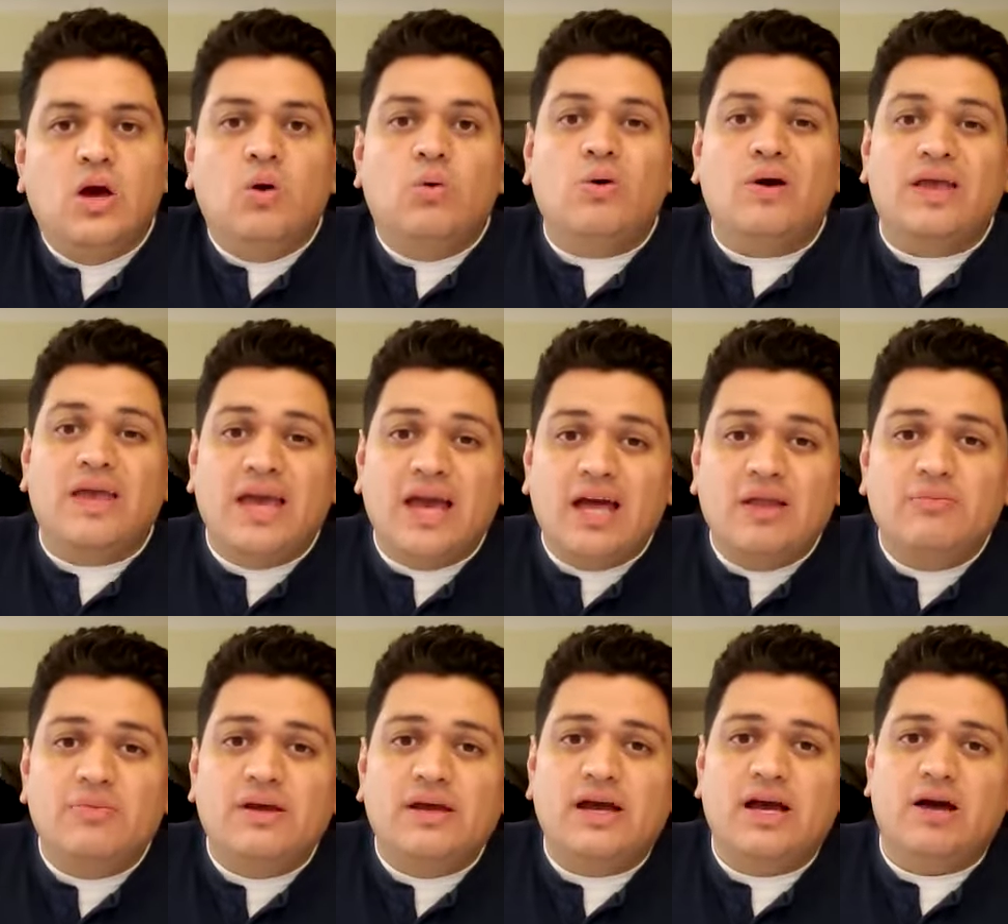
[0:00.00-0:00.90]
What
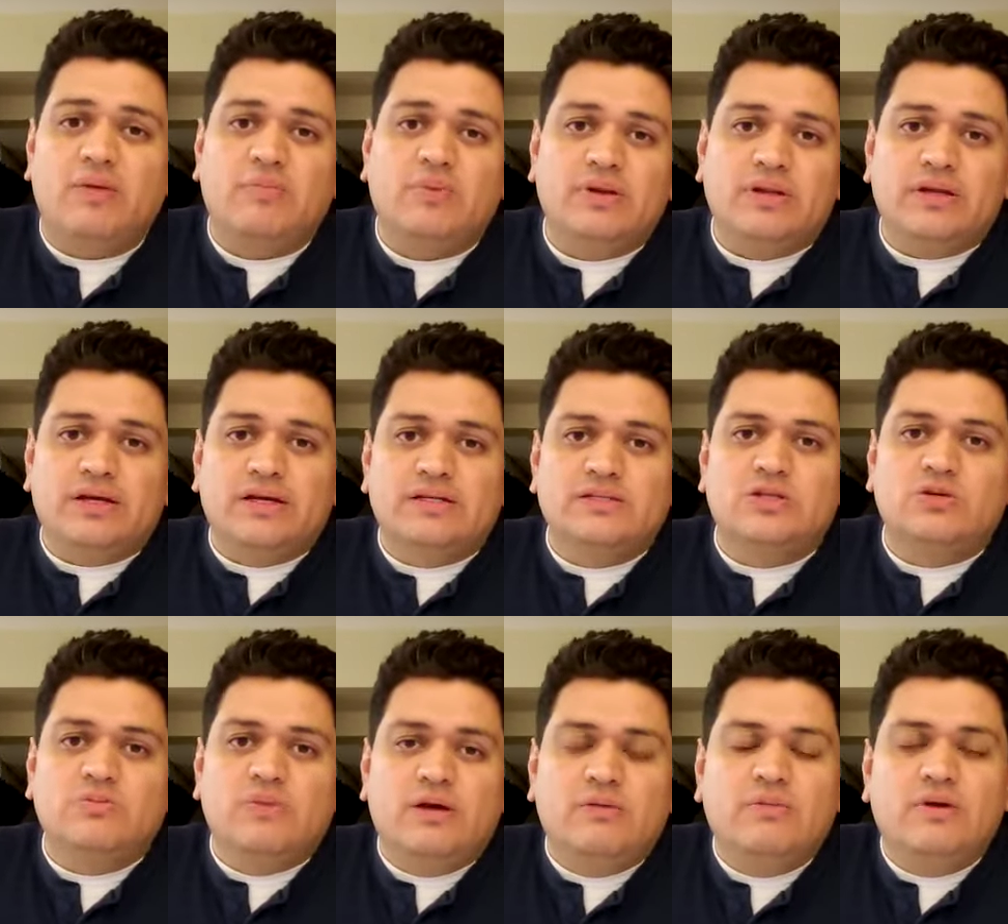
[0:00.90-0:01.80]
can be happening is
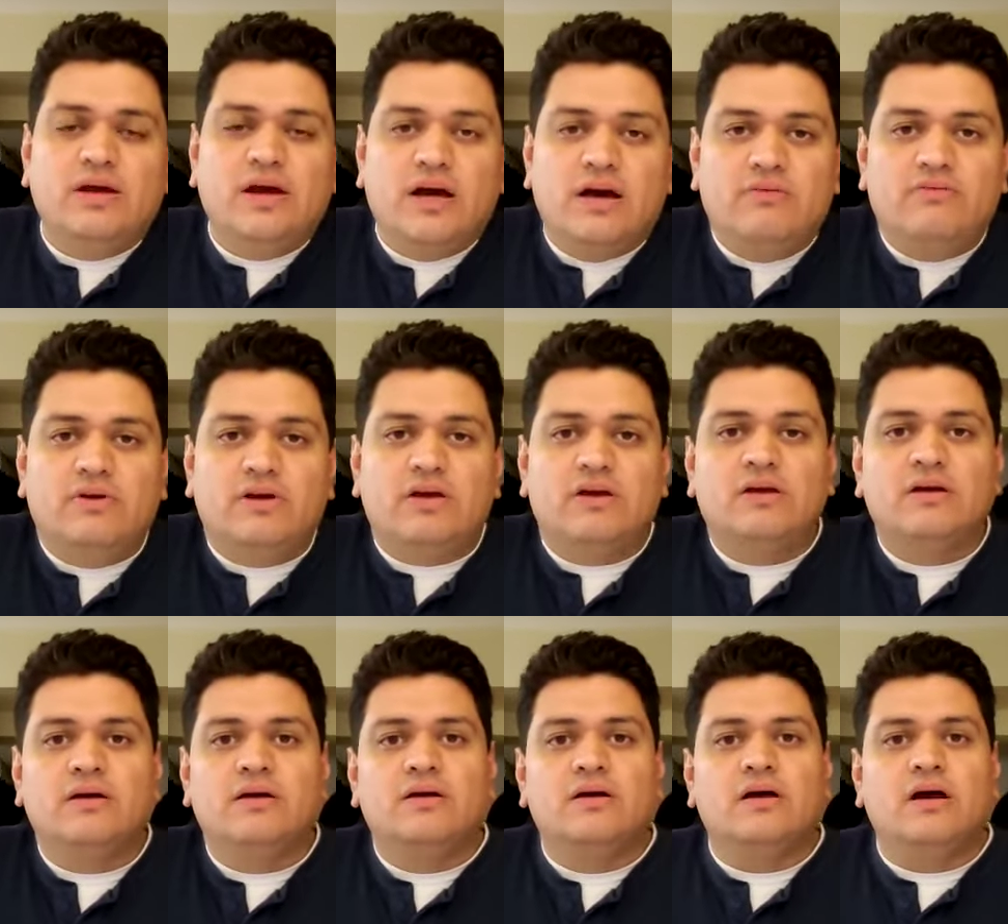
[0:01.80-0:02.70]
you may be having
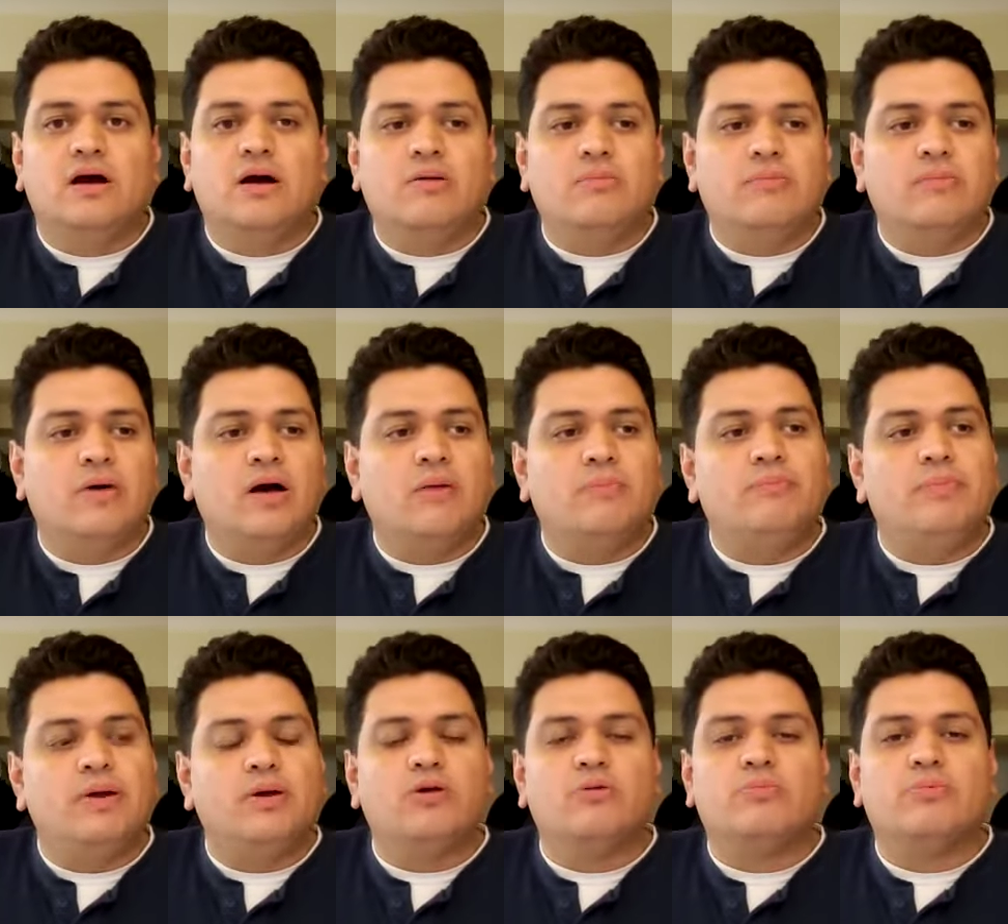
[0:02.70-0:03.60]
um, a
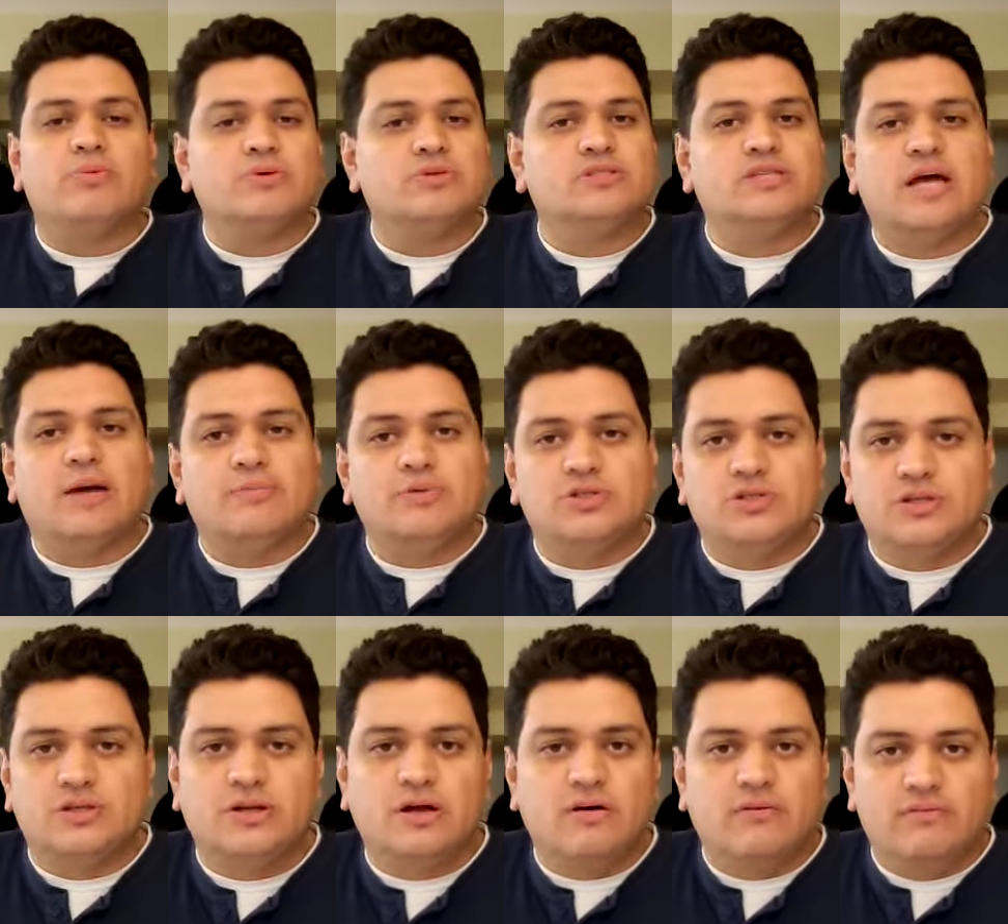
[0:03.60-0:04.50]
bigger
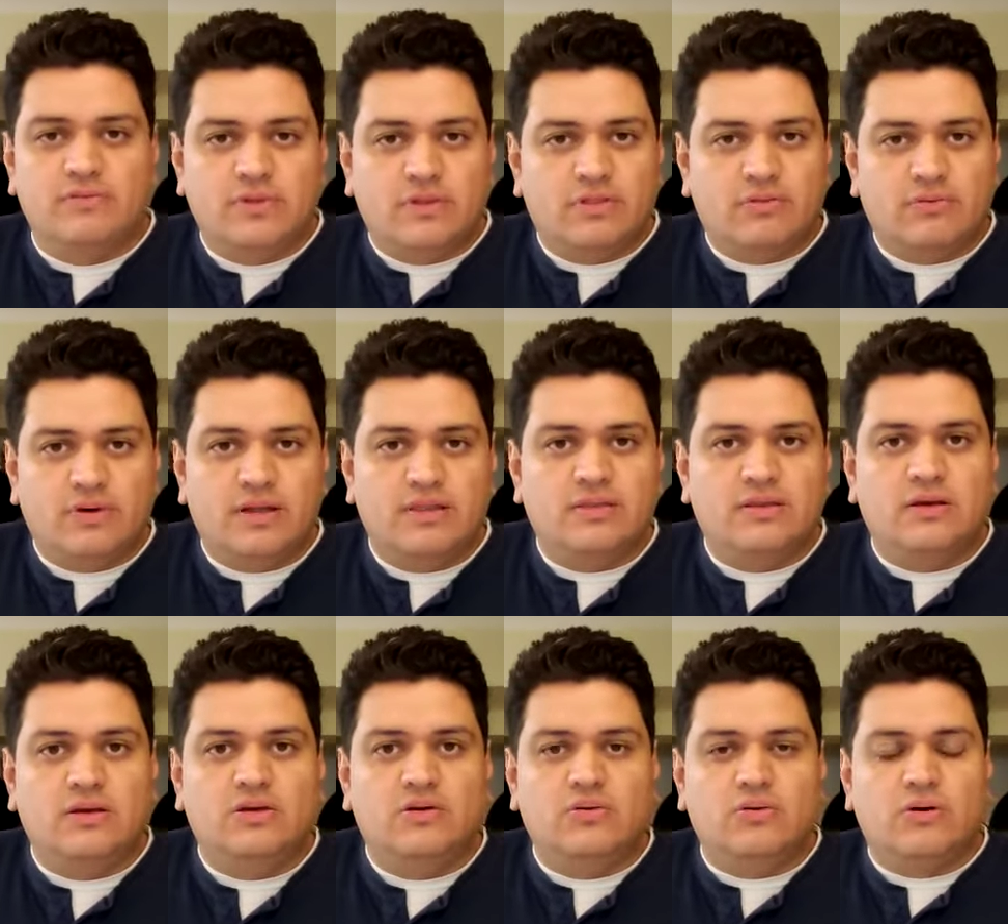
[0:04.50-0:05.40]
perception of the threat
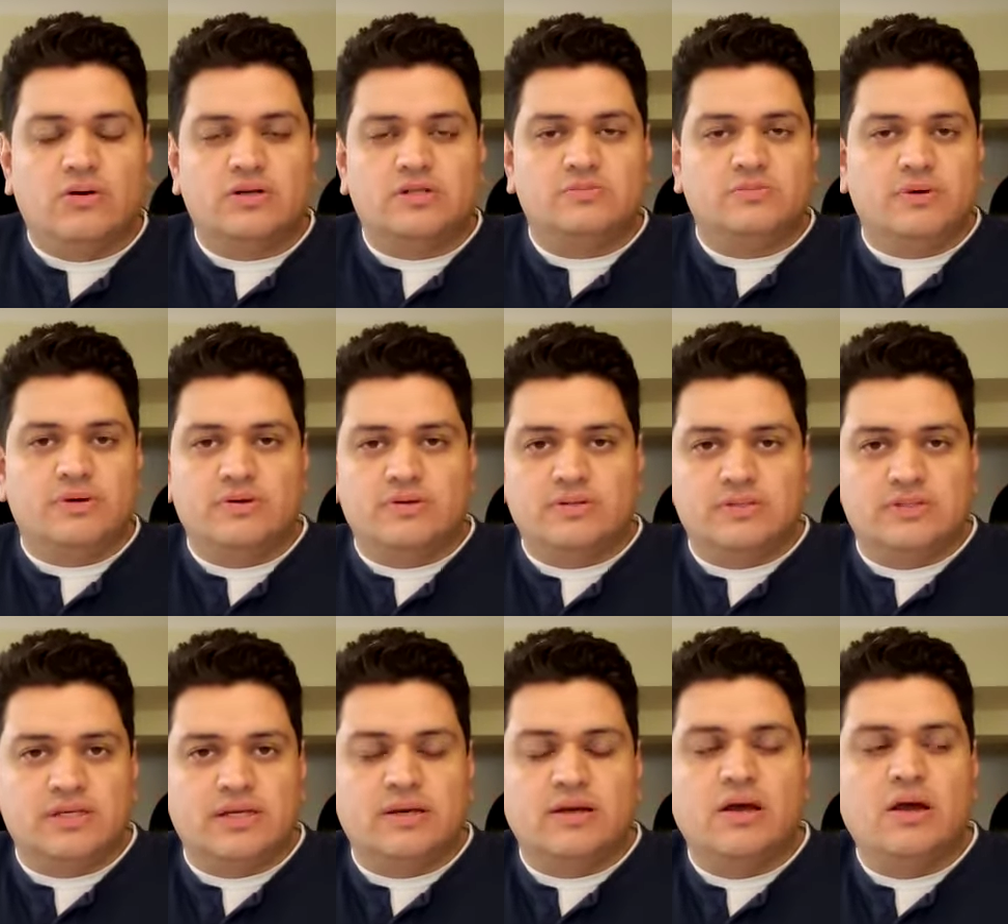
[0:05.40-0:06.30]
that you are
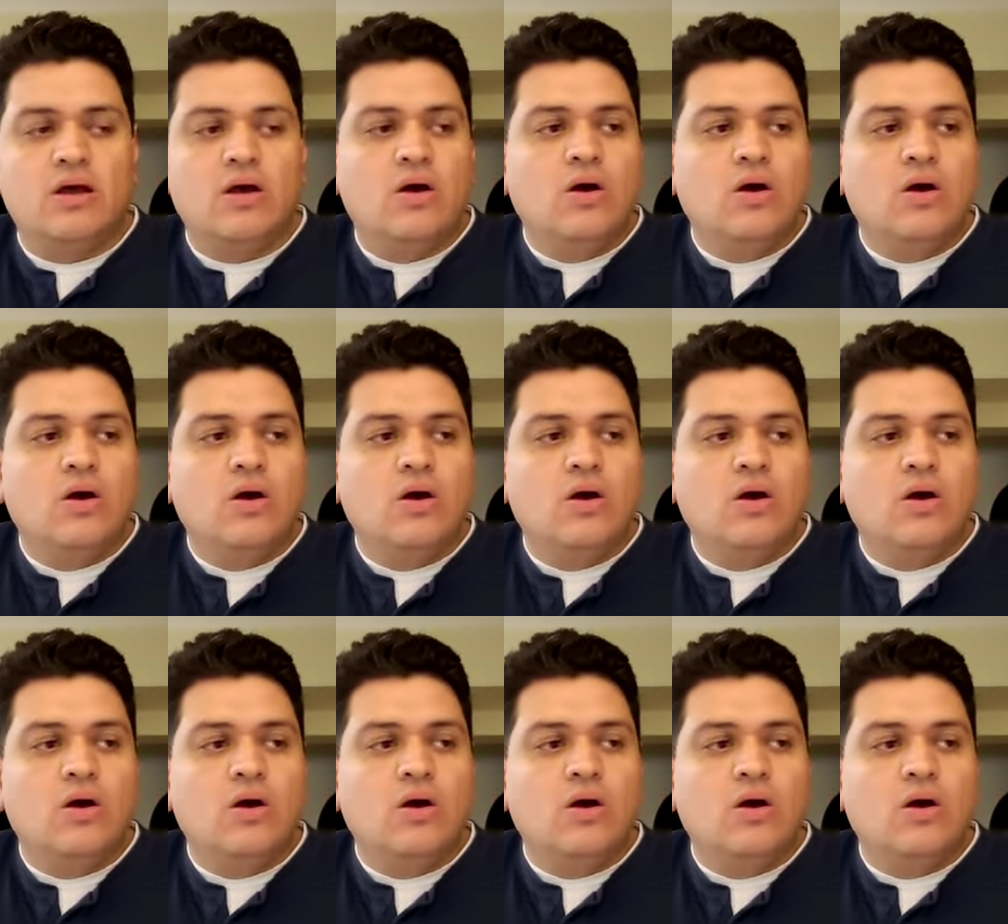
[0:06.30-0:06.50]
experiencing,